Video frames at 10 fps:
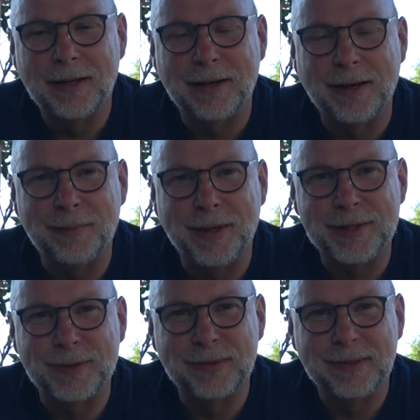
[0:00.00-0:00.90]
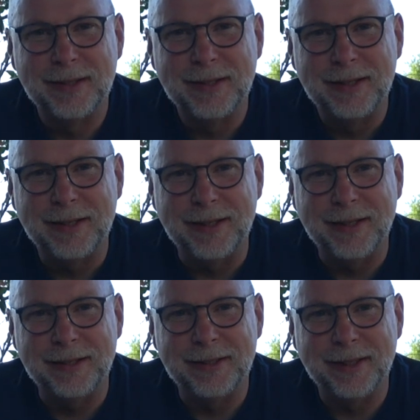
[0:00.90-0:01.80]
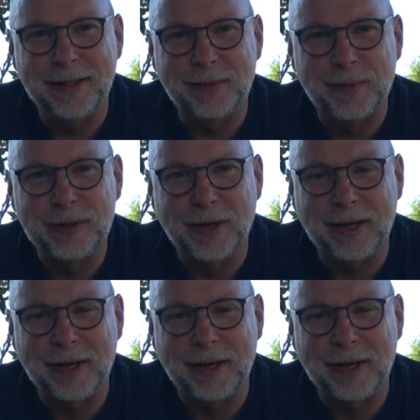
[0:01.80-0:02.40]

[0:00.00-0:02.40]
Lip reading: God bless, and we'll talk